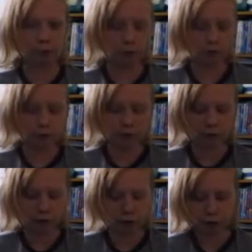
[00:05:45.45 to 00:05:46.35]
ones,
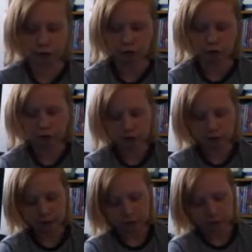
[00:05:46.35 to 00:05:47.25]
these are new.
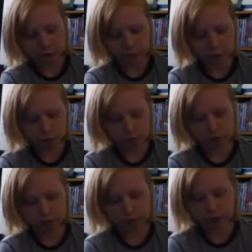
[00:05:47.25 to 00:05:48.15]
Most of
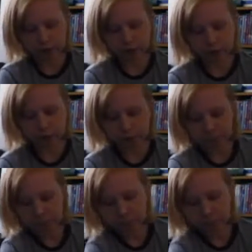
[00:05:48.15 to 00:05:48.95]
these,